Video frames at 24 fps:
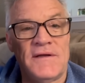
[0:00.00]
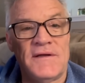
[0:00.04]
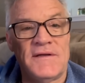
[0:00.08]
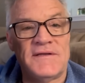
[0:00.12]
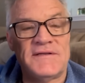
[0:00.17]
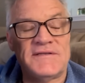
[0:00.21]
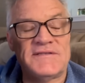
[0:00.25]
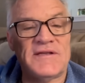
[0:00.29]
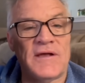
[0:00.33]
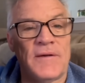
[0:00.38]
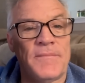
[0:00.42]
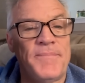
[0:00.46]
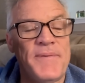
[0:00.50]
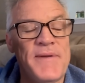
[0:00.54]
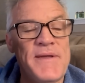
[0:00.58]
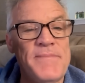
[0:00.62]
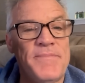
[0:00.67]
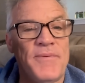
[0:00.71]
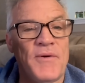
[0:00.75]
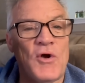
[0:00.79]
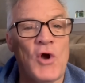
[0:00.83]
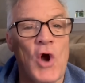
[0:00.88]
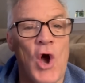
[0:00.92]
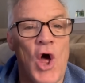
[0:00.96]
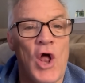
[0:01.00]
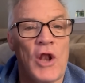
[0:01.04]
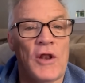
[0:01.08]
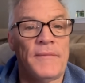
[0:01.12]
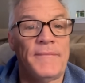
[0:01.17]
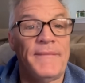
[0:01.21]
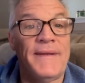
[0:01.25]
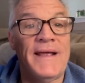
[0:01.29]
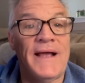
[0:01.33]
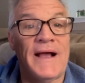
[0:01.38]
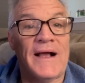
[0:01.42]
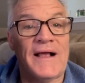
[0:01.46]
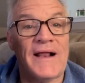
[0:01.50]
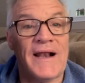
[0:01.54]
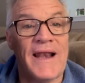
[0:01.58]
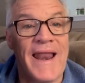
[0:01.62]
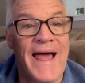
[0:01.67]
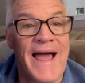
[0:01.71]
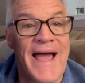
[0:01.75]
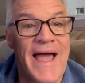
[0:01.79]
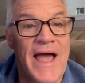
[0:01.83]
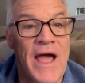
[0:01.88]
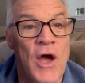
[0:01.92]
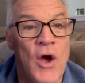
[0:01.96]
Some people calling me a
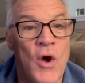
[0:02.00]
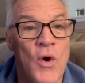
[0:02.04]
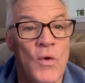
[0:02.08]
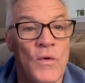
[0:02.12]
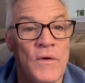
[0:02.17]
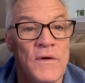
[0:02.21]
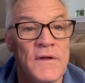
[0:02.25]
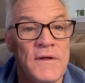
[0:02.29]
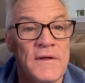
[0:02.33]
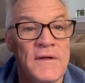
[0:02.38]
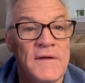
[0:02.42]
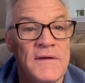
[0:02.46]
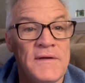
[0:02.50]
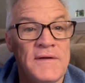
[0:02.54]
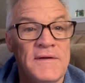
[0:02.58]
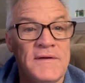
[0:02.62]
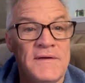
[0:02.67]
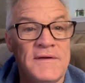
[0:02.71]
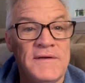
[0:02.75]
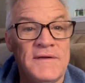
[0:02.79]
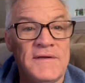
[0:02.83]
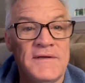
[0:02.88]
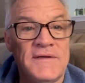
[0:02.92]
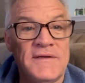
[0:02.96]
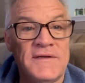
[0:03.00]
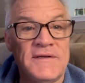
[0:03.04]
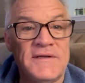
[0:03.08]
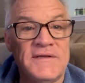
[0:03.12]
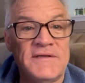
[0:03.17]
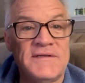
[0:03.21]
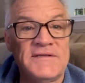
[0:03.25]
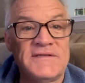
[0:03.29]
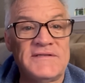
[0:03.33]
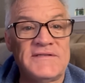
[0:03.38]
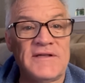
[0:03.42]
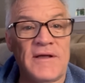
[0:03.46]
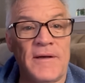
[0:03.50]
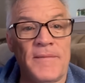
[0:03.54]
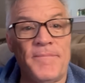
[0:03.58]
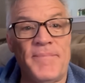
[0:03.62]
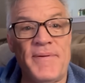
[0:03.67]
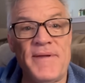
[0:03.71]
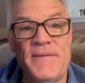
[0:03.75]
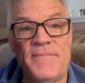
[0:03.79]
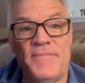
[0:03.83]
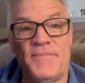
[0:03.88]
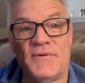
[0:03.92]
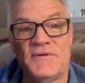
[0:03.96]
clown. Some
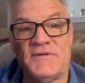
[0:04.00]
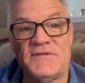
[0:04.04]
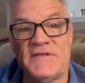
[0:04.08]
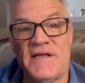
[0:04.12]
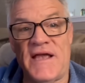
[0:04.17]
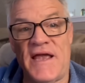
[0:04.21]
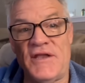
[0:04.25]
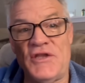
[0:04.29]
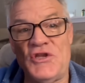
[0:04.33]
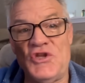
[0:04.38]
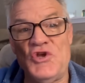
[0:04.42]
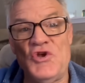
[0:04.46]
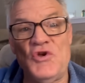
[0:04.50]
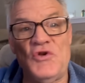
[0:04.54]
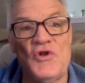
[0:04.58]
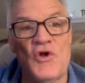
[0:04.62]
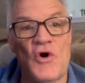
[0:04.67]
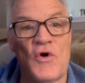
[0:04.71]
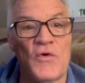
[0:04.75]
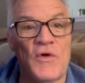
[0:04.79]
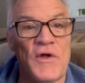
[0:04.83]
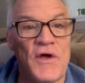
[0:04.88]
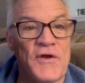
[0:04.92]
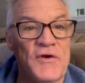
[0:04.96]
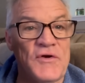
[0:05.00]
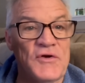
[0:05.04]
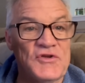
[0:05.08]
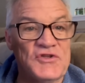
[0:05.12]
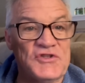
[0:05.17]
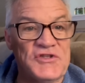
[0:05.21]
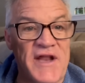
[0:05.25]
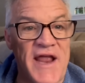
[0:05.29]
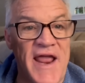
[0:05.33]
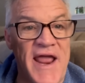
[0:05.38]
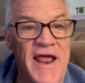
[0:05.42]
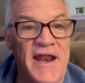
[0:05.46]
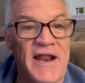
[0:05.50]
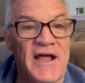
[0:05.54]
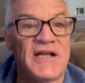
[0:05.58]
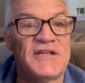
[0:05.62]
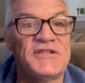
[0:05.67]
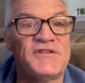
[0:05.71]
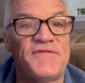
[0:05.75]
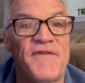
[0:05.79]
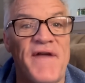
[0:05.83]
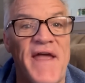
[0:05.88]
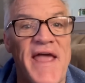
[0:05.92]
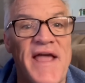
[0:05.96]
people saying, you don't understand.
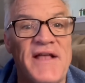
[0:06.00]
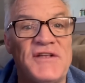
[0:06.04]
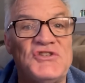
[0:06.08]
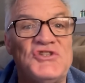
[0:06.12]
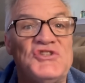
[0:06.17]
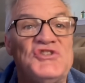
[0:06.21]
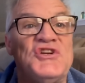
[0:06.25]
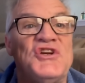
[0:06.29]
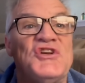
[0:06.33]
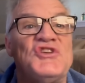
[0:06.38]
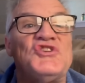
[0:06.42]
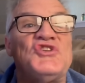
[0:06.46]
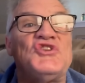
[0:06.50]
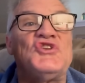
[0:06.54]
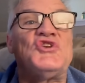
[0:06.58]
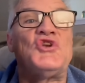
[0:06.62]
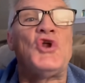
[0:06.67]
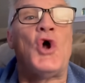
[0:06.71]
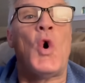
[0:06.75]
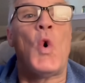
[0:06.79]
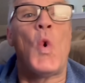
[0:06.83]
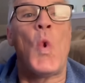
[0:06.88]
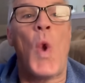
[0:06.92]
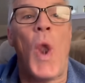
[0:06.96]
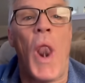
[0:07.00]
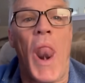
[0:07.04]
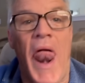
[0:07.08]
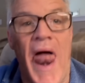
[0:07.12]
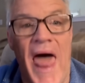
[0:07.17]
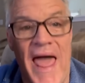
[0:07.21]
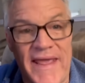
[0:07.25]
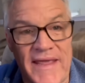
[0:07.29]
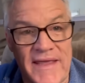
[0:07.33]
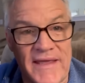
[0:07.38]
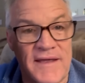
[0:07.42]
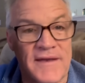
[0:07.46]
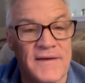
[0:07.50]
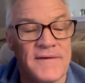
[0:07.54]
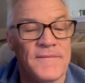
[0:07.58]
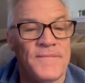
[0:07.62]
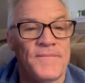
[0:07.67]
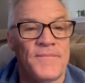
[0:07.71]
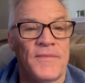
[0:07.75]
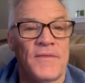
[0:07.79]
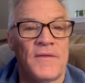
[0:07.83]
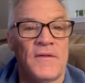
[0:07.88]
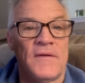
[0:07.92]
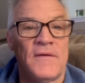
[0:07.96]
Us fans just don't like it.
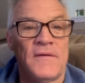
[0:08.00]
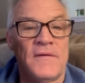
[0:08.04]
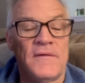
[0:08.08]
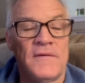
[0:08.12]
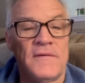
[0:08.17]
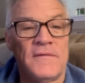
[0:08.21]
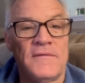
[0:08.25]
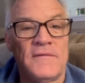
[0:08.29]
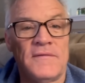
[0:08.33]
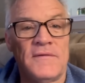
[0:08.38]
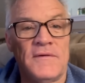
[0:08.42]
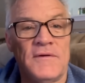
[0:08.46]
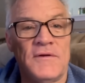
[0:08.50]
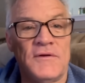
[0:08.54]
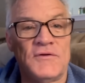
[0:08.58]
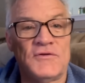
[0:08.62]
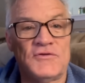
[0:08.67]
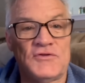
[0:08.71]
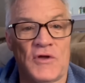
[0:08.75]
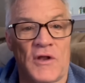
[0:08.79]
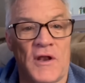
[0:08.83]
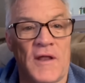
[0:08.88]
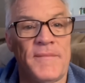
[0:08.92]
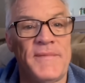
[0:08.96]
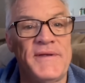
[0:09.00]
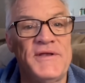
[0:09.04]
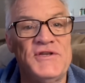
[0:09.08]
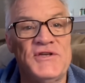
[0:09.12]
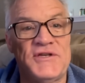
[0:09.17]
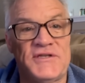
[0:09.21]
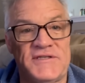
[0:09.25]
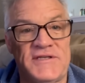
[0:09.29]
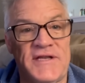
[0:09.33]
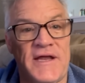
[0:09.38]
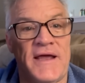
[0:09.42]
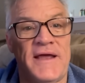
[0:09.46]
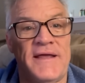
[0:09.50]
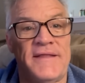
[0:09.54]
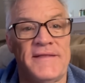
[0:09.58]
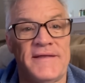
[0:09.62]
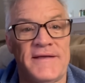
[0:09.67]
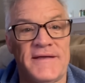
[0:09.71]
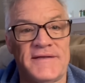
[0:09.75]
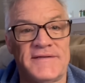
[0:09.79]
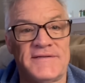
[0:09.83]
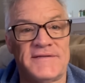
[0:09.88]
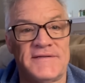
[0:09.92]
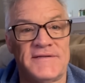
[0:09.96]
So let me just tell you
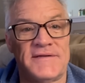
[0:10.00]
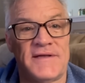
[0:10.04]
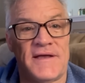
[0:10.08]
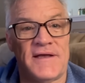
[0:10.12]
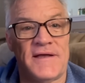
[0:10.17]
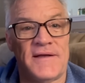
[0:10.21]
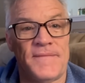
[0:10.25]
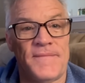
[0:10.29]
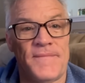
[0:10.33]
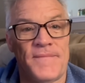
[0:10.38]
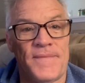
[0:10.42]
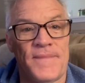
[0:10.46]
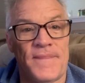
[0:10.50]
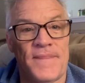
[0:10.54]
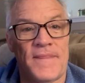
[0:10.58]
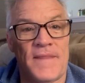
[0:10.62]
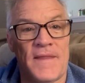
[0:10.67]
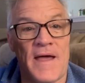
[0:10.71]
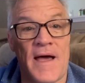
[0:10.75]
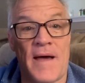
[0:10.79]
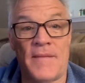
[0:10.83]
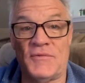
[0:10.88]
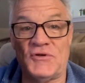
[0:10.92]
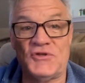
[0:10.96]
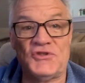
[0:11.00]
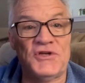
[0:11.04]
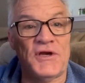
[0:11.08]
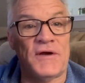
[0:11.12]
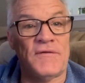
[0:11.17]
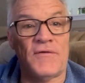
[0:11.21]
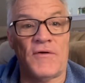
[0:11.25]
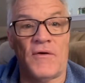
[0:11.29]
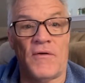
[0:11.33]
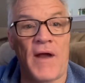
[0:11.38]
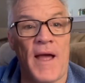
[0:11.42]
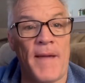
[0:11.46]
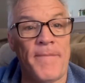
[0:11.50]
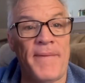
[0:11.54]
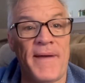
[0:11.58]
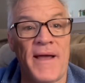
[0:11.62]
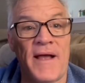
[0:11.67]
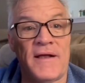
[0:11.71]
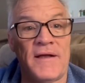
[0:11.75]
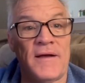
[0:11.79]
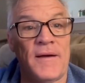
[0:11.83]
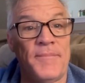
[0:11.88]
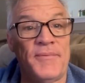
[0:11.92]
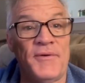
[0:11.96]
this. I'm going to shove it right
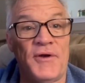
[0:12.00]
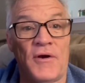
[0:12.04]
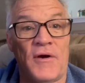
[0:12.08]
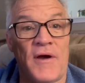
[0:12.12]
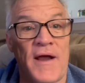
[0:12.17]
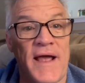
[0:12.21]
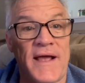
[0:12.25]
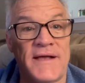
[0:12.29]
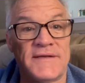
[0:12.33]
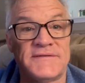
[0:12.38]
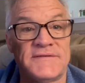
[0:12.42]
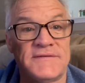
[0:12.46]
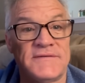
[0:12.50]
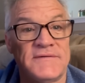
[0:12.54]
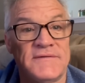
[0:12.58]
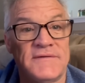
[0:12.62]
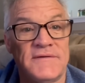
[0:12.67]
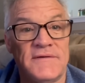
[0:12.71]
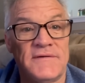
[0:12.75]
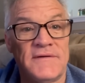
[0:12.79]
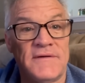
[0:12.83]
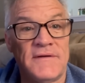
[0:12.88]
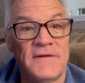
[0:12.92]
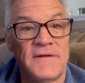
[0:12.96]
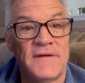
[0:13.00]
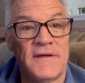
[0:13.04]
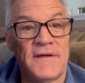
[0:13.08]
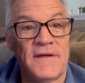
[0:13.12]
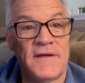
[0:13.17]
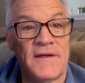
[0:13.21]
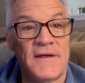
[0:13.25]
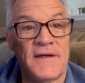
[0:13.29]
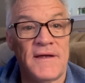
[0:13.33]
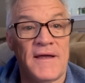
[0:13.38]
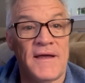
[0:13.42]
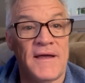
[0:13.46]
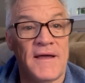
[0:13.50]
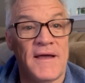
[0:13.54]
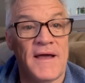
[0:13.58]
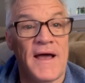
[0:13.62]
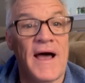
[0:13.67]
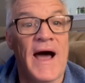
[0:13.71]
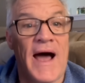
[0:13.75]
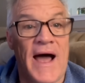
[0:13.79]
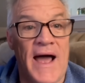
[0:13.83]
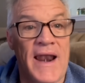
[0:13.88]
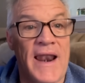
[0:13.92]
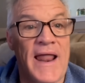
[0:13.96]
back up your ass.
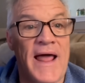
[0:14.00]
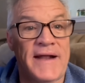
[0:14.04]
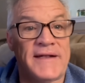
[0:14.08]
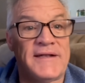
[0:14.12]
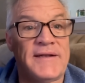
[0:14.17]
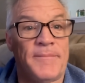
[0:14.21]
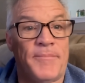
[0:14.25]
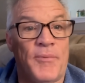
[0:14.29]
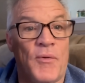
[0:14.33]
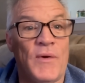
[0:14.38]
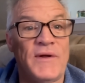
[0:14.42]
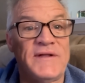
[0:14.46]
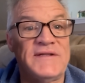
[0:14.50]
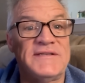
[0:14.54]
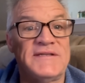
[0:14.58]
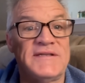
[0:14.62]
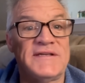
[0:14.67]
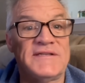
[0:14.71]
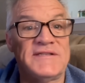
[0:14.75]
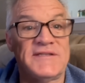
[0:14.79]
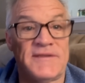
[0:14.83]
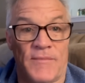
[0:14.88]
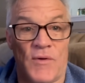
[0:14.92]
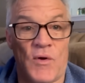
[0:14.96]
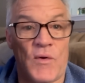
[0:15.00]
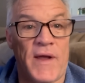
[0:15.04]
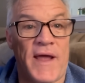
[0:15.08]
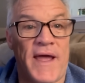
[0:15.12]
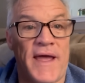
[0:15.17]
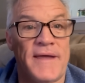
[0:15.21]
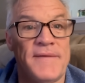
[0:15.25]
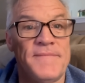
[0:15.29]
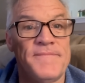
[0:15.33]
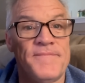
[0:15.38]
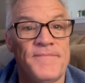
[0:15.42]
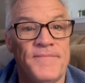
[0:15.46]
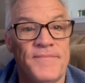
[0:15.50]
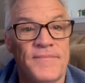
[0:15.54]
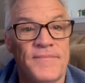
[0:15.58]
I like the point system, okay?